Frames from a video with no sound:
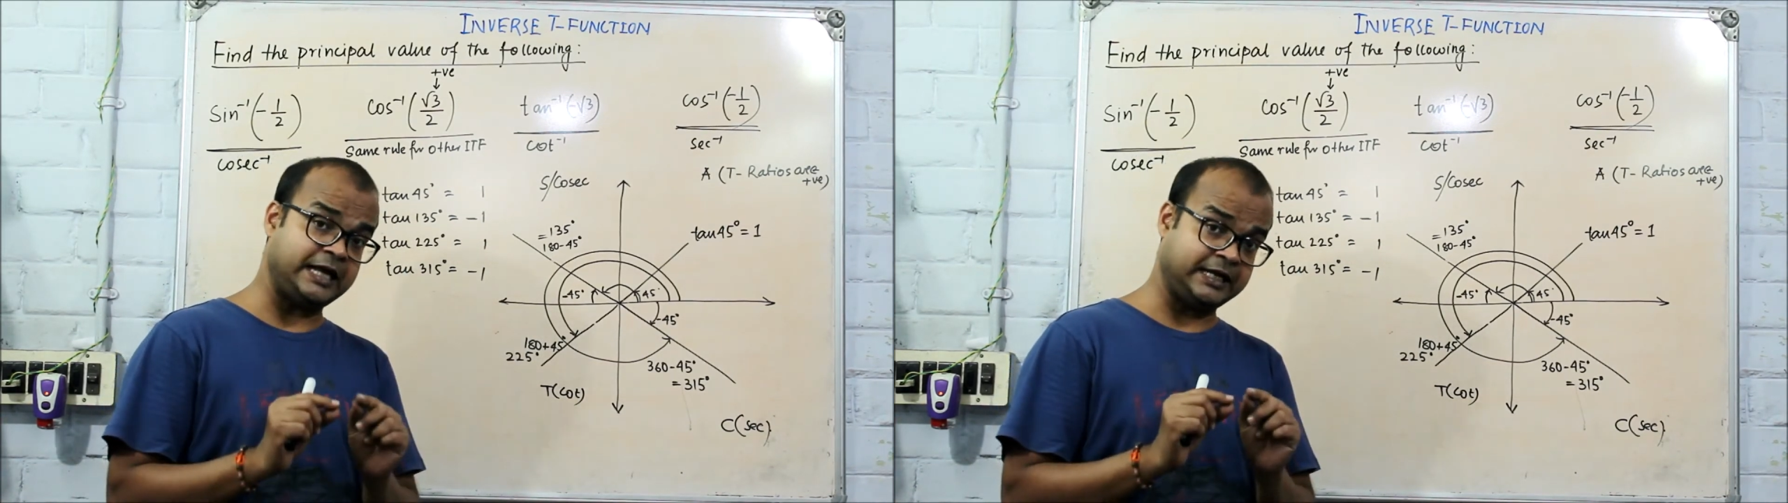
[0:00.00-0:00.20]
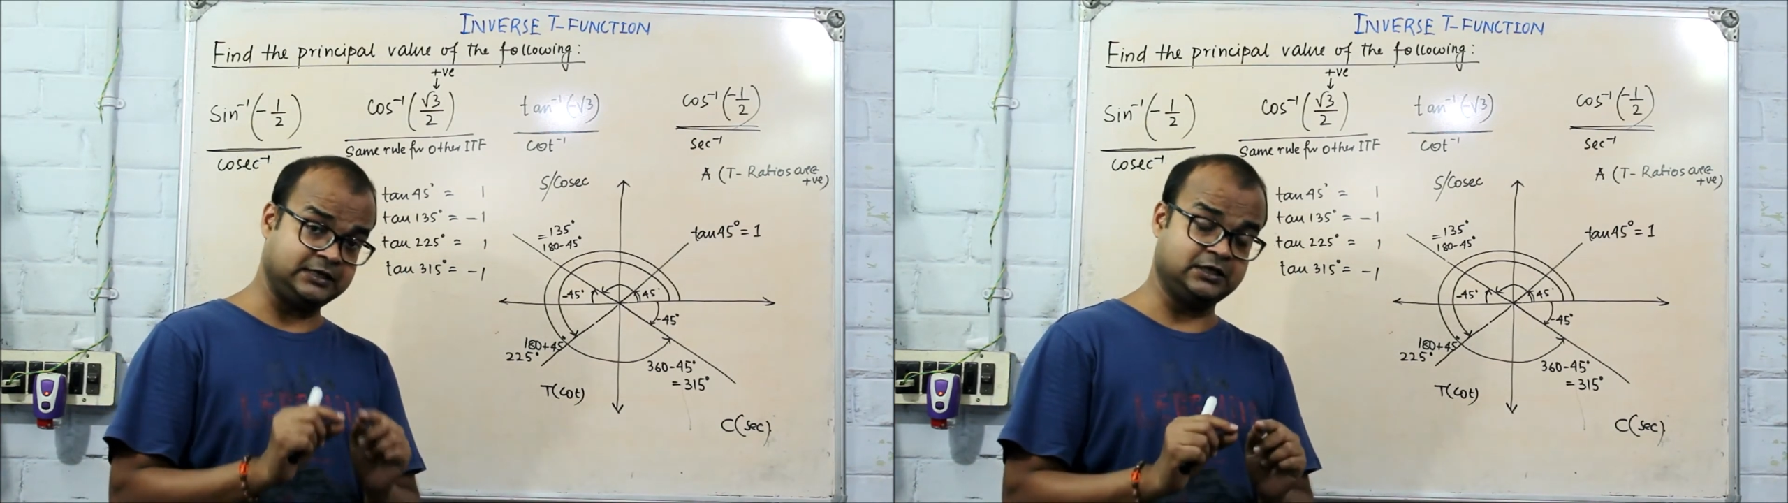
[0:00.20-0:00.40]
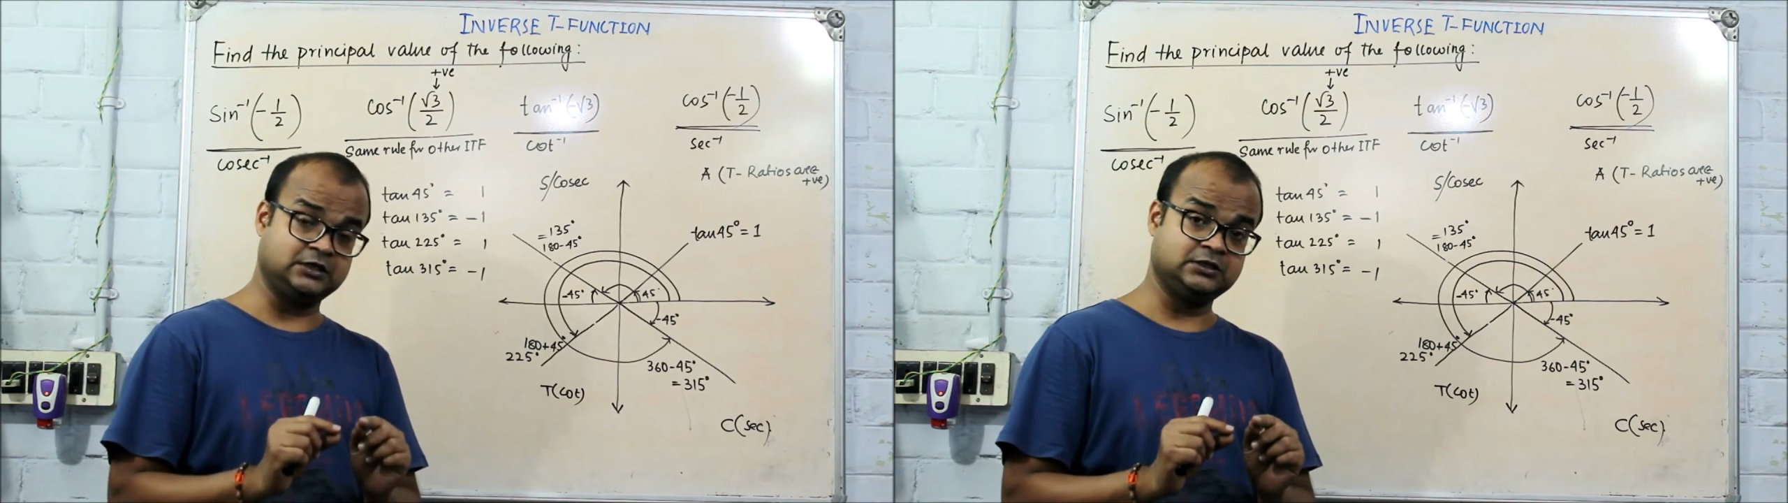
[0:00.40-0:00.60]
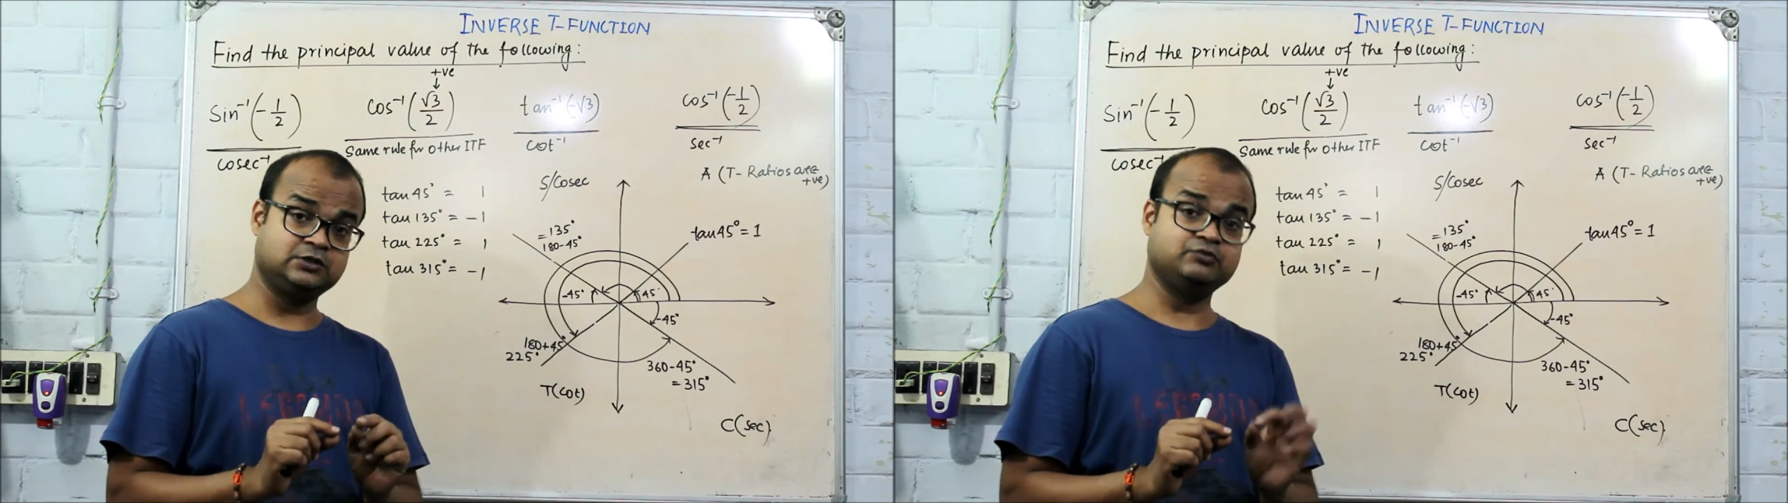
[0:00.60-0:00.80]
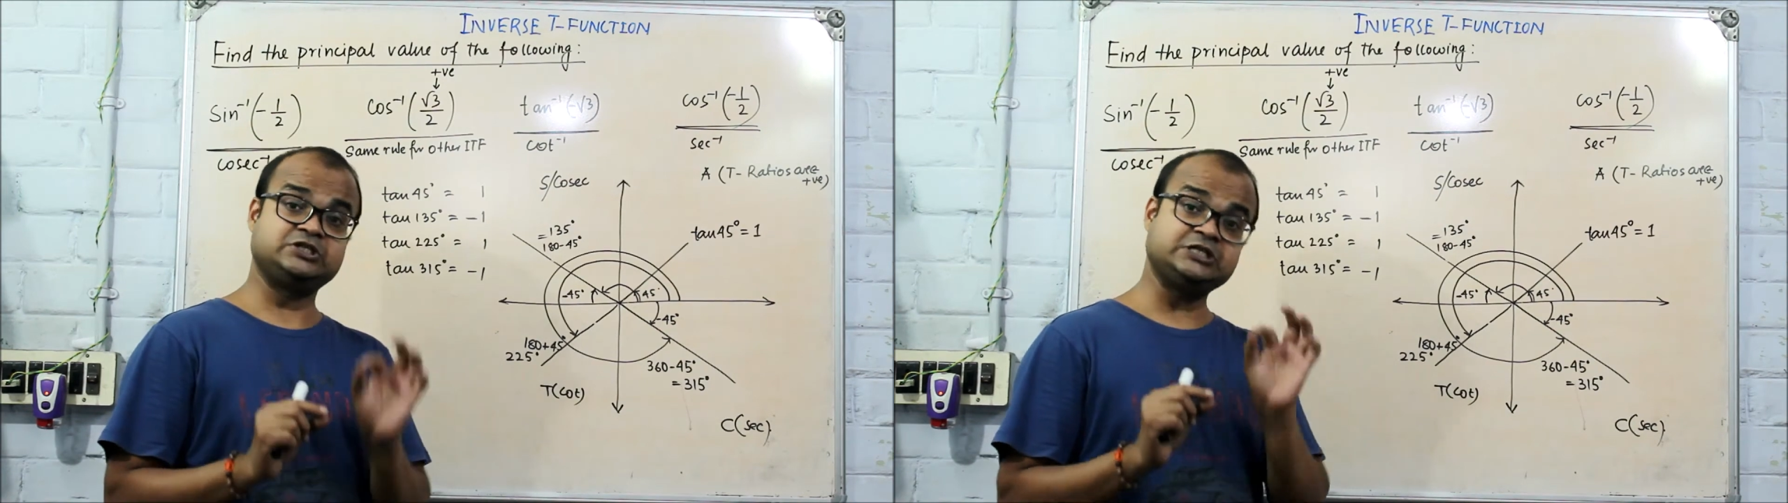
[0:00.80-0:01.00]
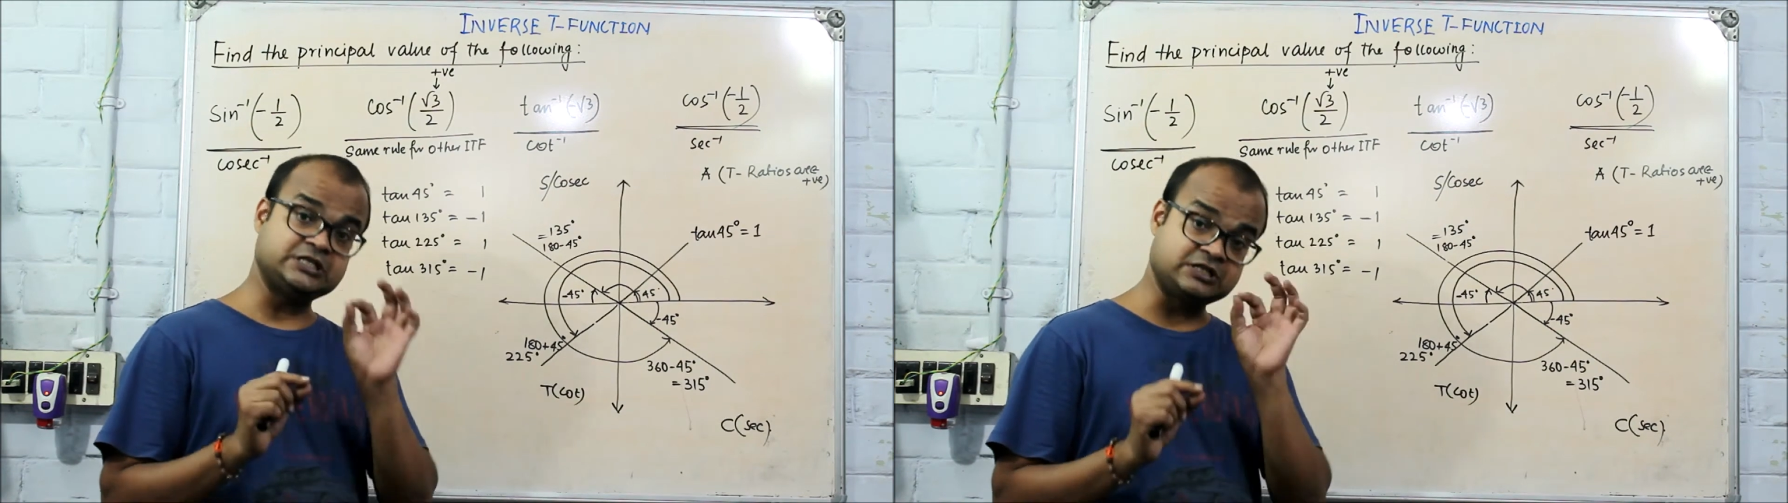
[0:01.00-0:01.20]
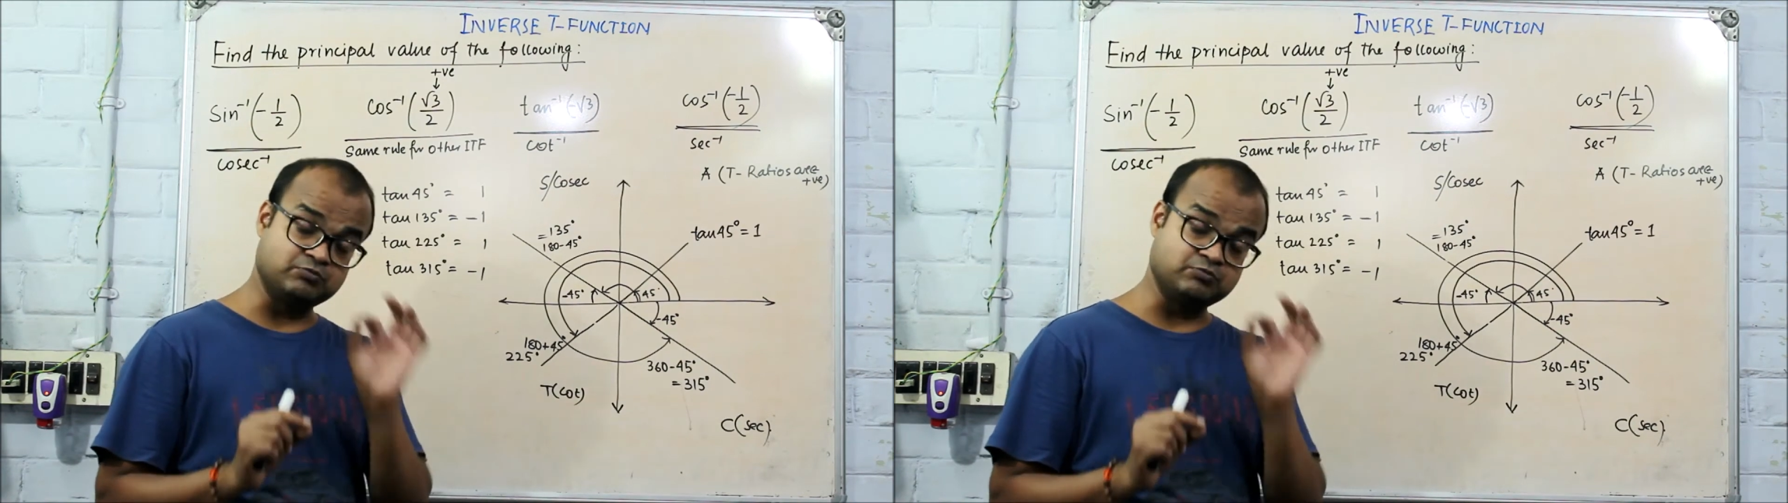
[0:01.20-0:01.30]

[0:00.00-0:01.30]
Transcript: angle which is